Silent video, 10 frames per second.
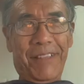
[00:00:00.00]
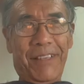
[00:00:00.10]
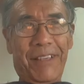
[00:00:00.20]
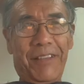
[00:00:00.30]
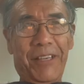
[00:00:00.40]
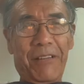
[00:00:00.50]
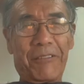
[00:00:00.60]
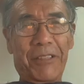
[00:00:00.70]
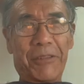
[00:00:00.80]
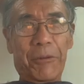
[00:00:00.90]
I think I'll
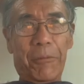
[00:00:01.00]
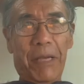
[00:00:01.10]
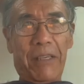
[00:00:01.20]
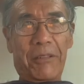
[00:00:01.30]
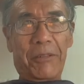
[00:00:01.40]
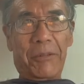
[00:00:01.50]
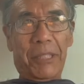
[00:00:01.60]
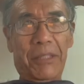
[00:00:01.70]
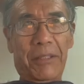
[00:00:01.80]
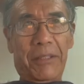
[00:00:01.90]
just go back to
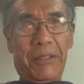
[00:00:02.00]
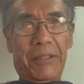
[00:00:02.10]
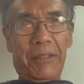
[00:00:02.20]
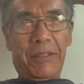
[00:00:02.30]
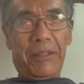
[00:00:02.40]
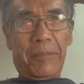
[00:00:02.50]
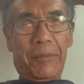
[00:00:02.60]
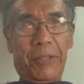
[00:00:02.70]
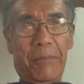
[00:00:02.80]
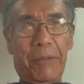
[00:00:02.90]
what
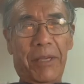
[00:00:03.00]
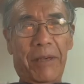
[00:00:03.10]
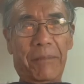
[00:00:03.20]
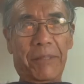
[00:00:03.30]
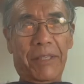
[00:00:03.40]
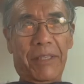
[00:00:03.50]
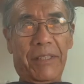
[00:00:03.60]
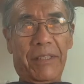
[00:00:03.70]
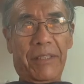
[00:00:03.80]
Buddha may have said.